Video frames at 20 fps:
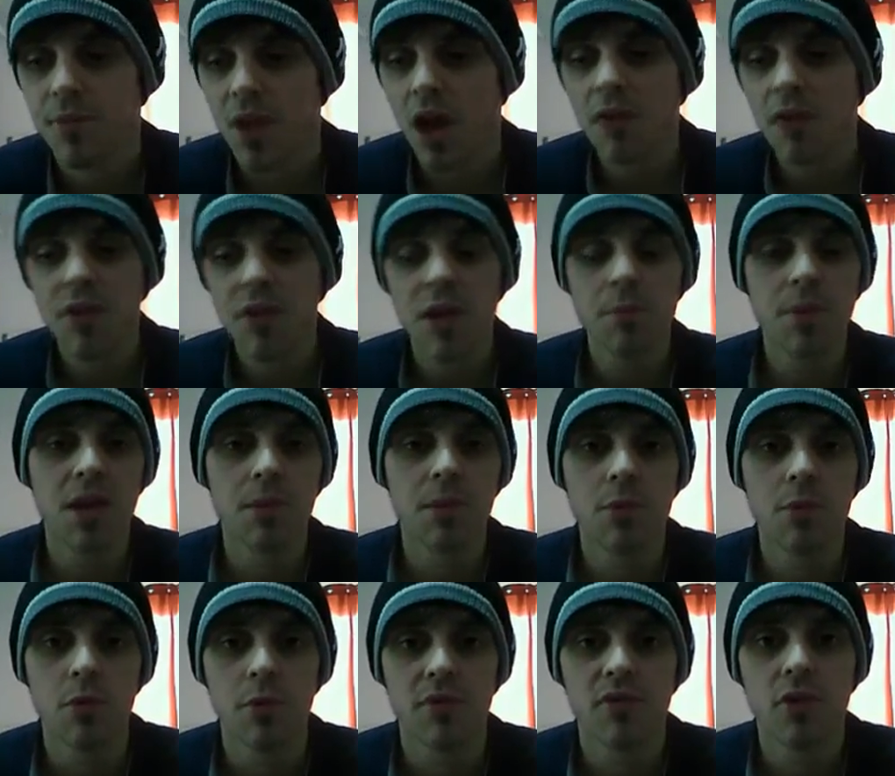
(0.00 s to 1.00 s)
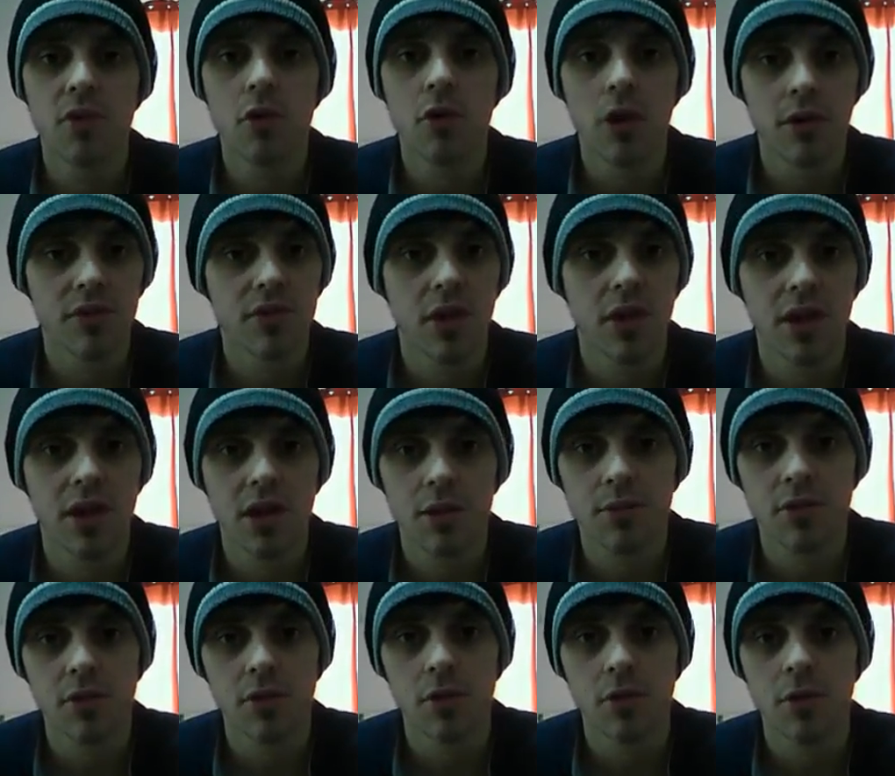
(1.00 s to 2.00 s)
I've had people before I've signed up
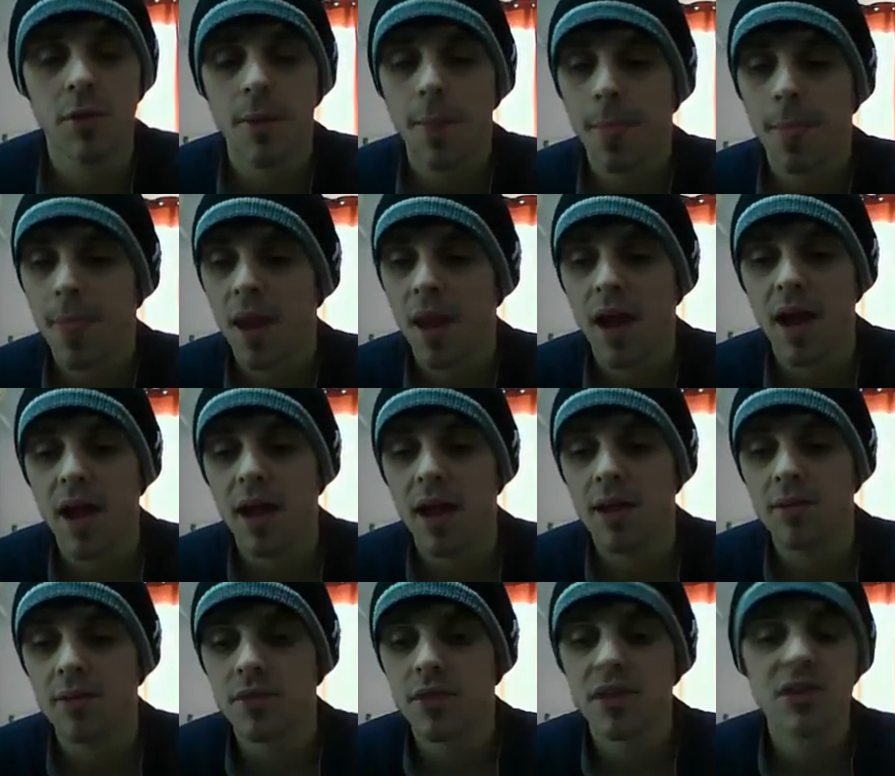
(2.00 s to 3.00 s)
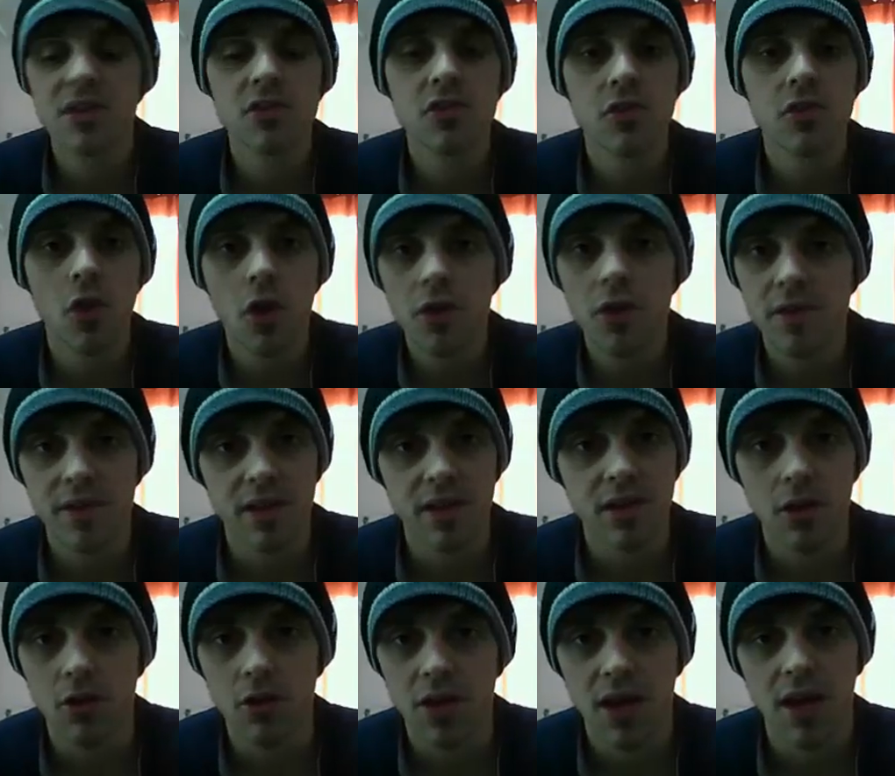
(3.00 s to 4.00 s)
to, and they just honestly
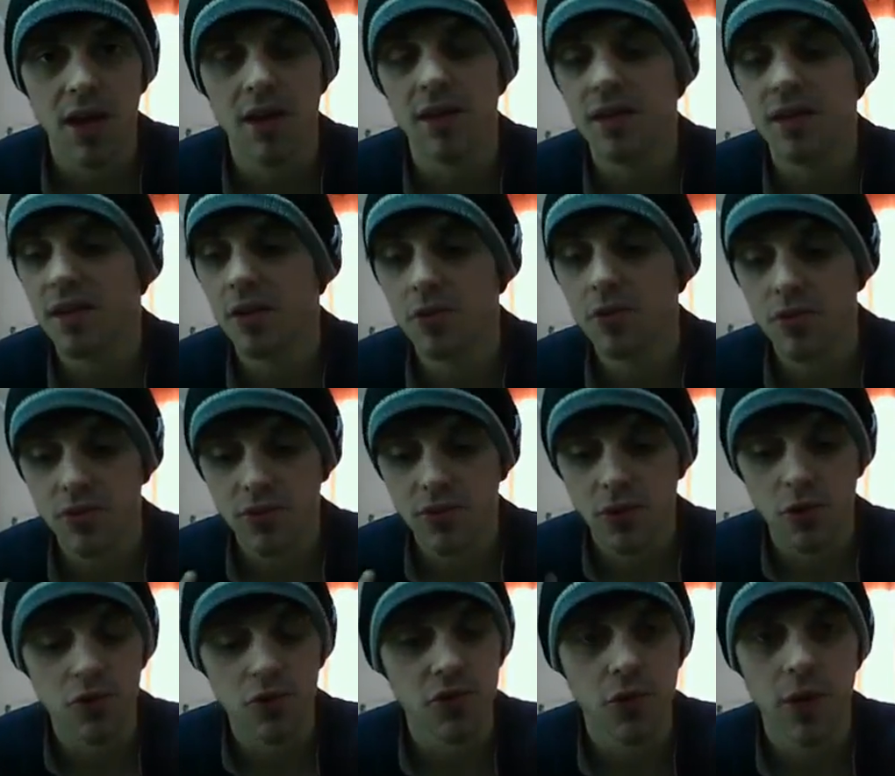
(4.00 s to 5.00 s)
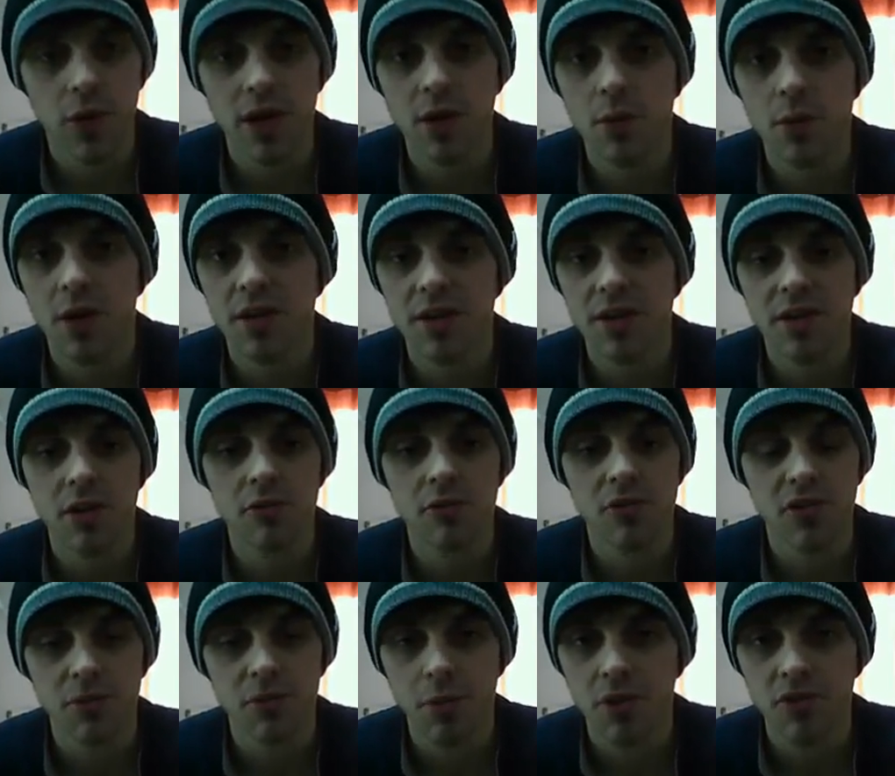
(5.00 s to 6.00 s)
don't care. They don't talk to anyone, they don't
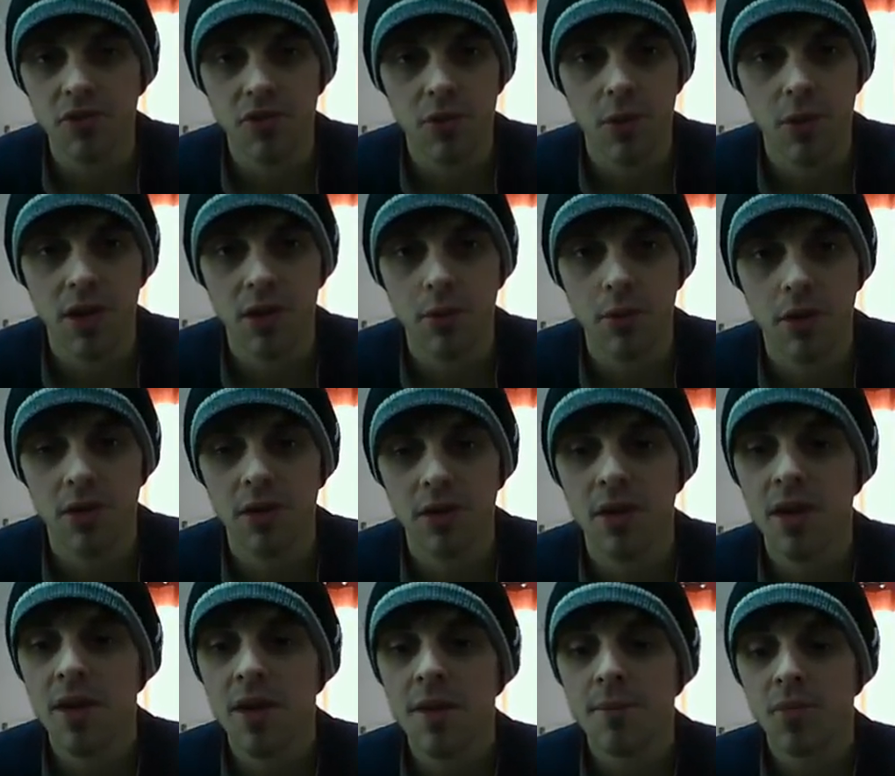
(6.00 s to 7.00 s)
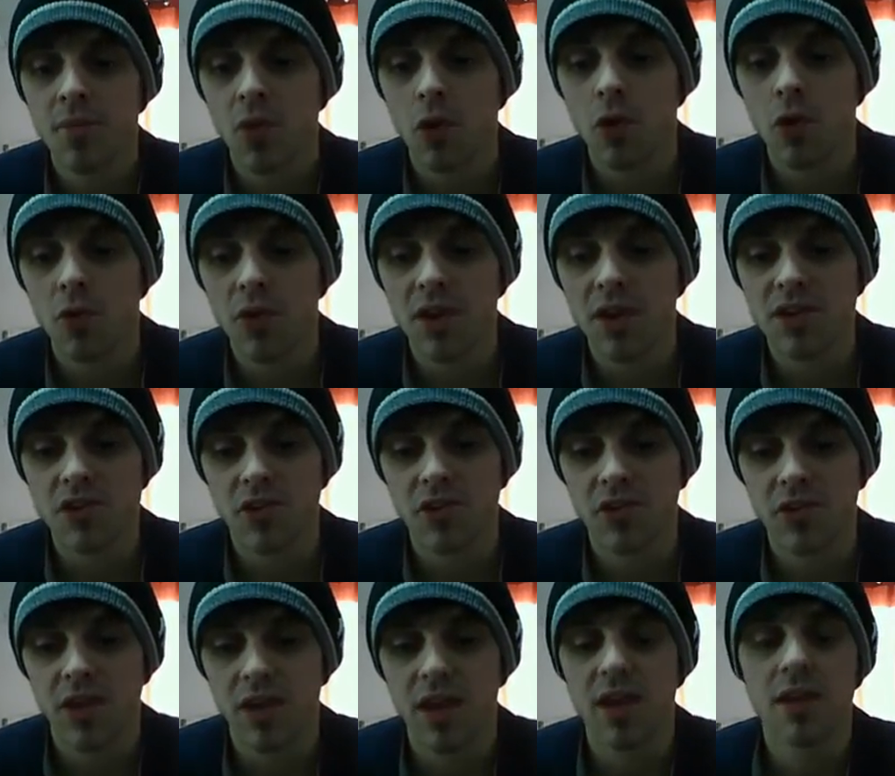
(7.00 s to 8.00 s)
respond to anyone, or they
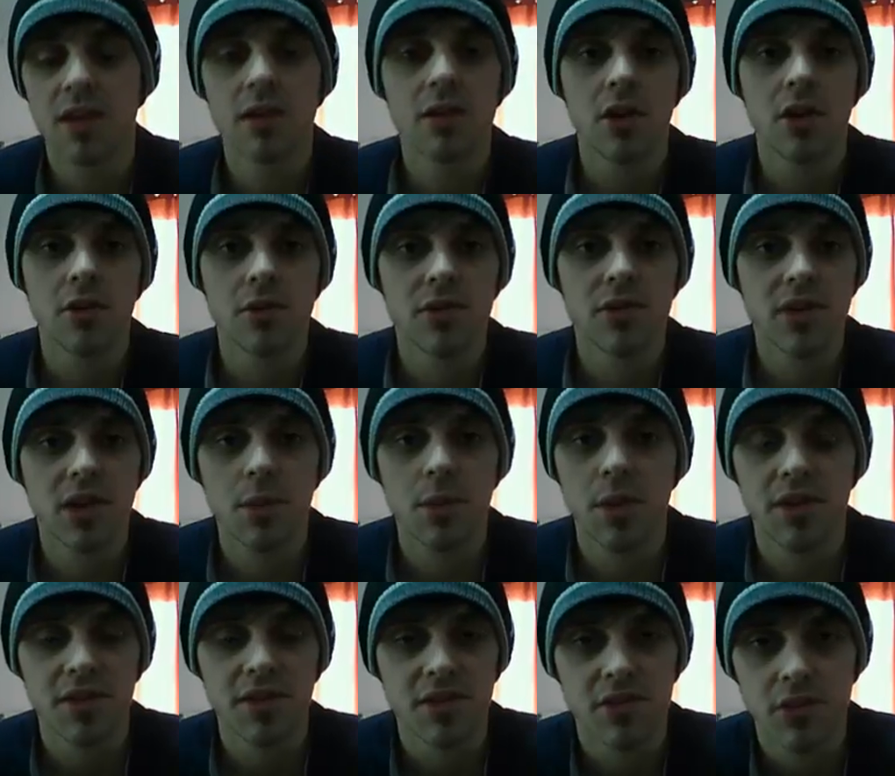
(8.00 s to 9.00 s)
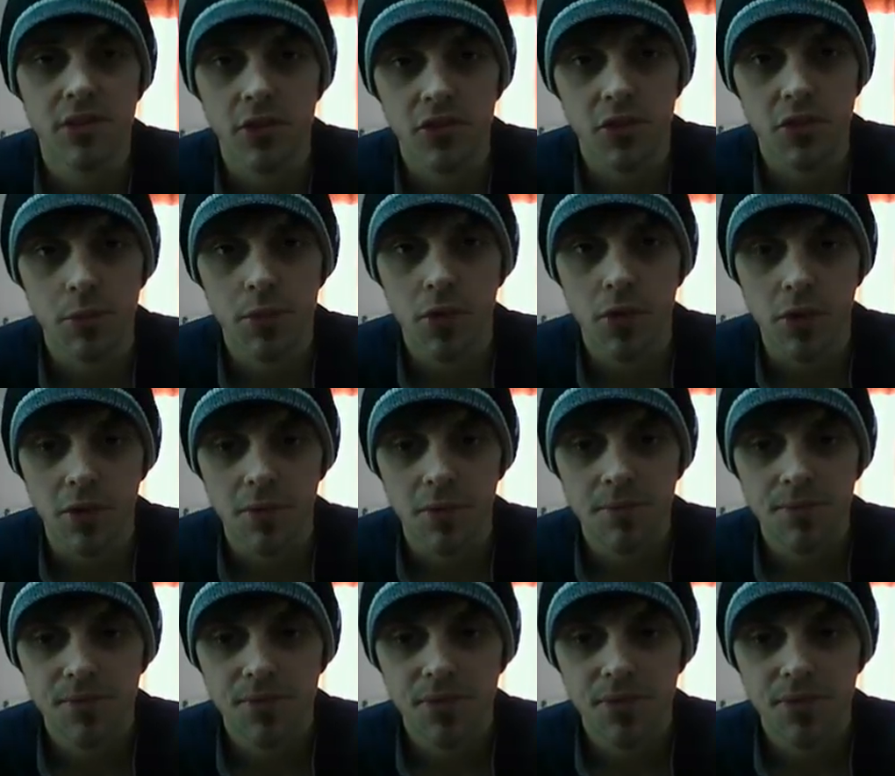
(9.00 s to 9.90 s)
just say, you know, send a message to support.